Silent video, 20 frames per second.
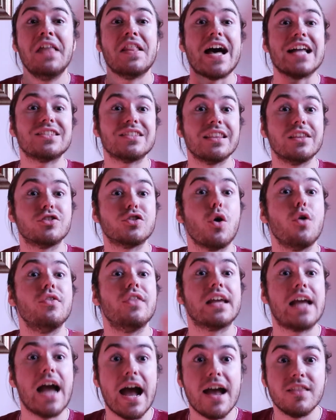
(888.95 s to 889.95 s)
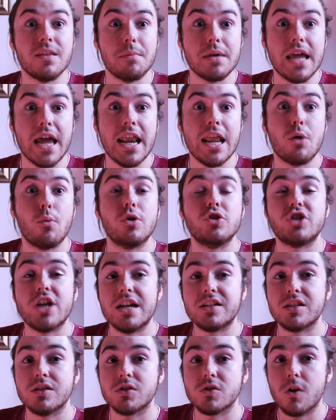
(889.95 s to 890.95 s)
that's, so the guy in the beginning, when
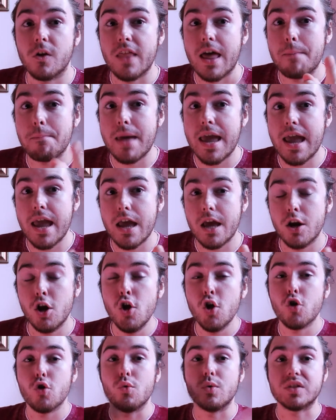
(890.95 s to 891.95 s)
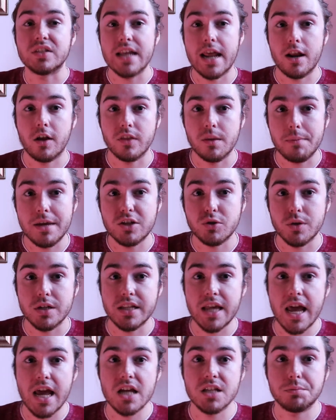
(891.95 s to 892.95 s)
Jason saw that man who was standing on the beach with his
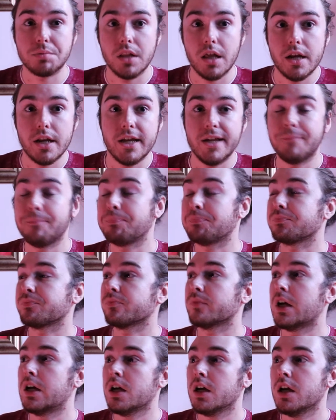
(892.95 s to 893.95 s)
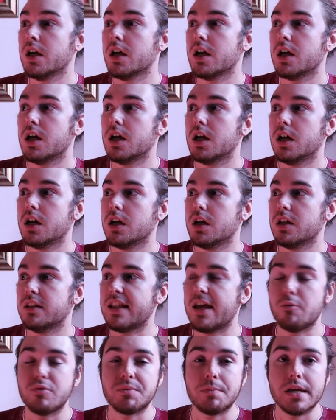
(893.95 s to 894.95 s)
hands bloody,
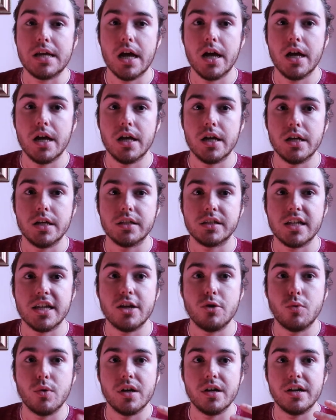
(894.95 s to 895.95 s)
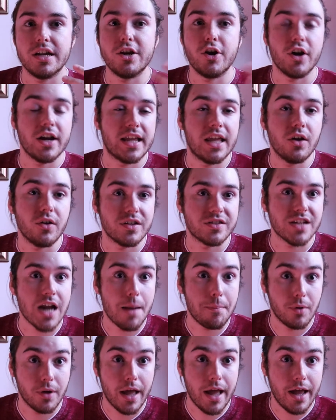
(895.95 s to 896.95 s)
it was because he already killed his
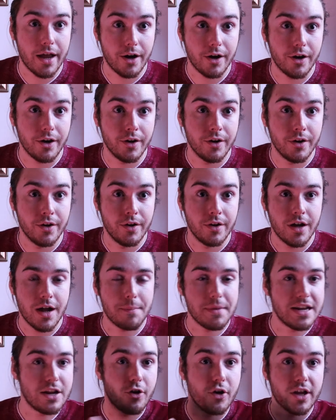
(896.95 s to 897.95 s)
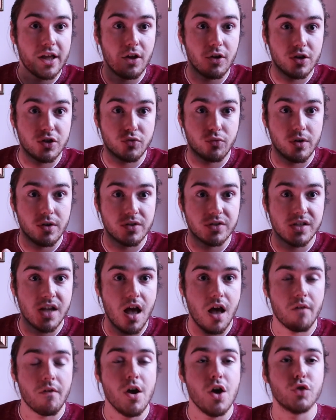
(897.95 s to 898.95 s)
doppelganger. I mean, he already killed his real
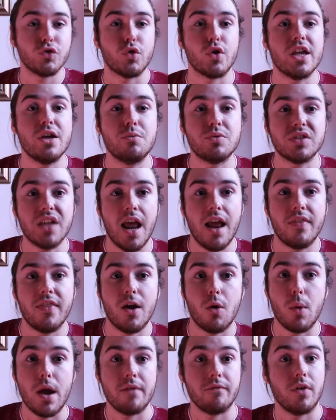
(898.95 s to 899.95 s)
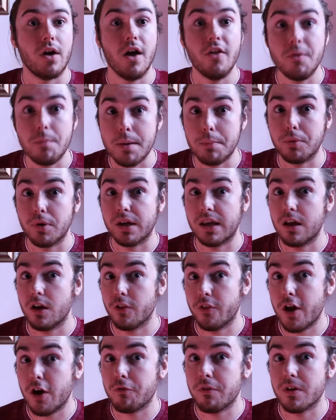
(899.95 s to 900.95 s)
self. So he was standing there waiting for other people to kill
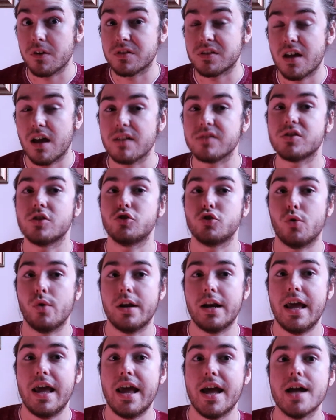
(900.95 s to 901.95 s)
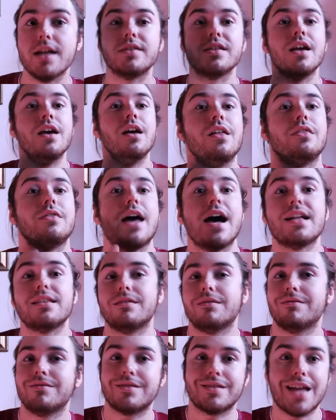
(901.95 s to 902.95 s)
their real selves to join hands. That
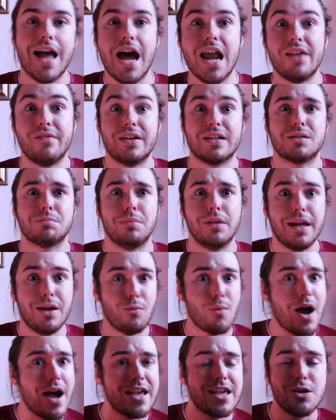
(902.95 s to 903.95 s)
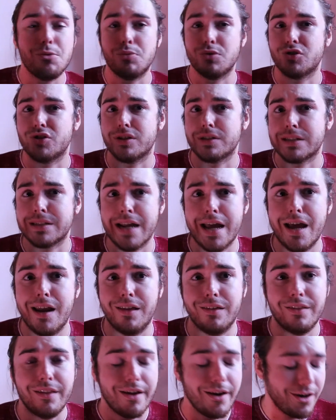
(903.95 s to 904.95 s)
kind of explained why he was just
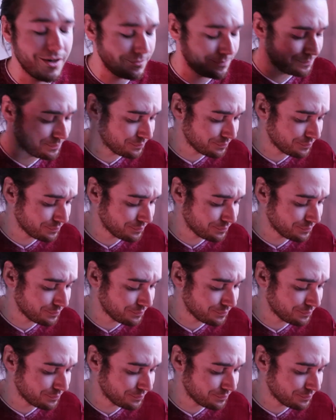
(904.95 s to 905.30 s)
standing there.